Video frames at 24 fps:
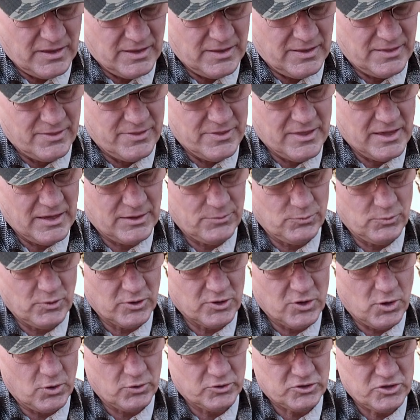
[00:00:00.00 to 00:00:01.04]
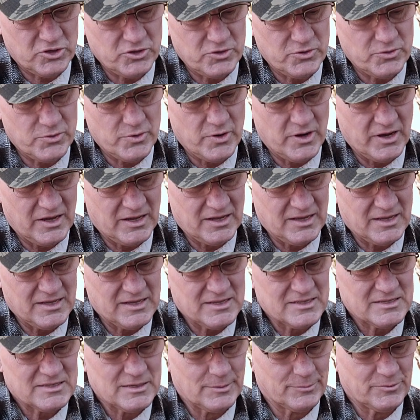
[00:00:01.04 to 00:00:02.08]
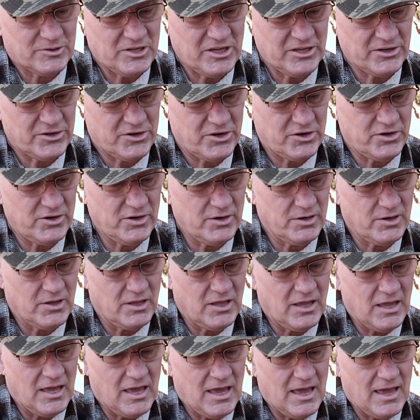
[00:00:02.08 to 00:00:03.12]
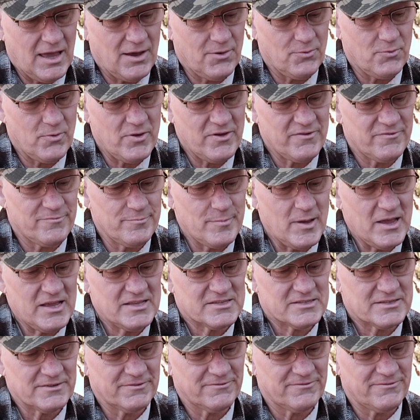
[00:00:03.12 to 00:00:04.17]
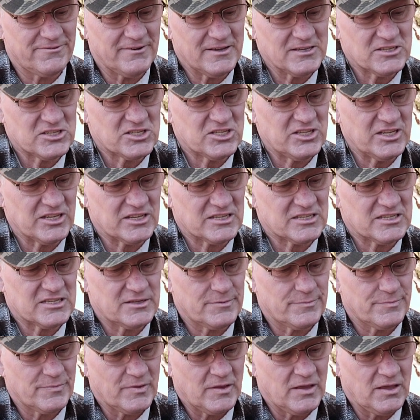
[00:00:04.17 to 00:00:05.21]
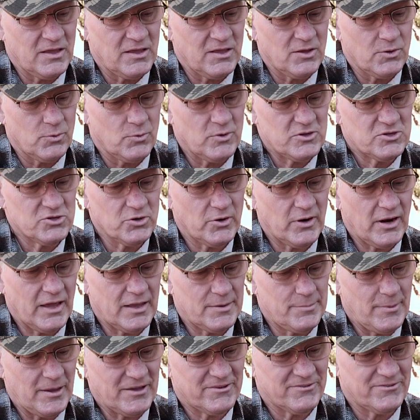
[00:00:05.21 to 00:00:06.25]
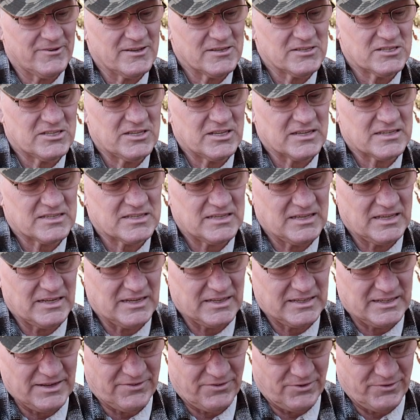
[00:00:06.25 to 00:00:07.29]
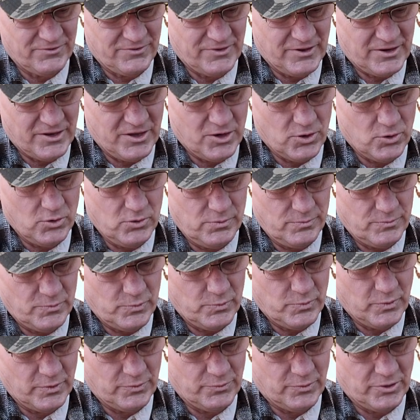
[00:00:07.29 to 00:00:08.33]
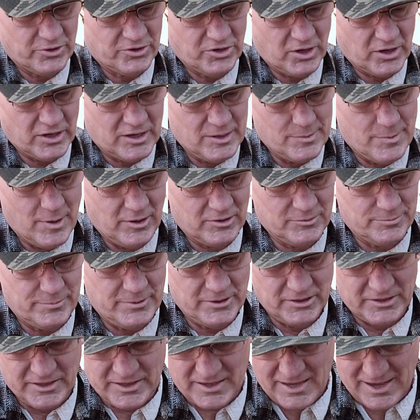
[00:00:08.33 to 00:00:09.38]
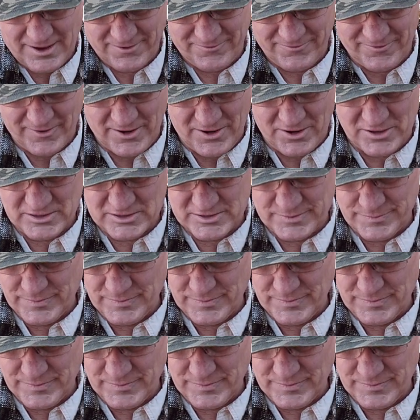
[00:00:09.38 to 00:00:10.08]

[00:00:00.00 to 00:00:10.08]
Then we'll go to some tinder, and we've made some fuzz sticks. We showed how to make fuzz sticks in a different video when we were talking about building campfires.